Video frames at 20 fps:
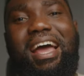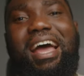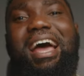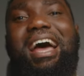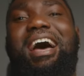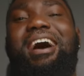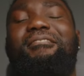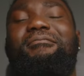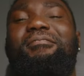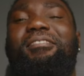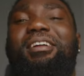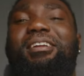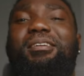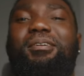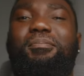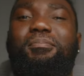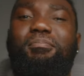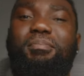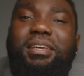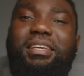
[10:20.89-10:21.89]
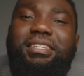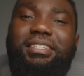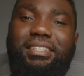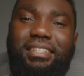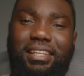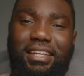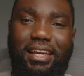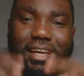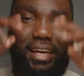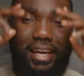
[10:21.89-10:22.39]
Have an
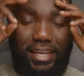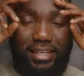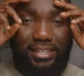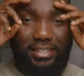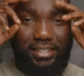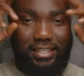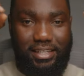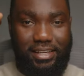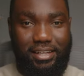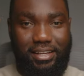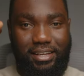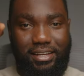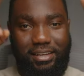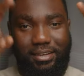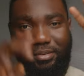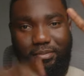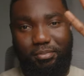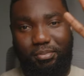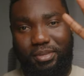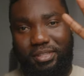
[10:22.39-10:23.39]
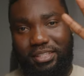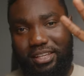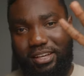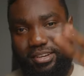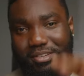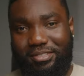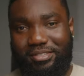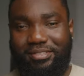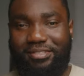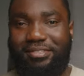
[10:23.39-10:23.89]
amazing day, guys. Peace
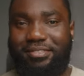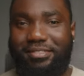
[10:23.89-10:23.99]
out.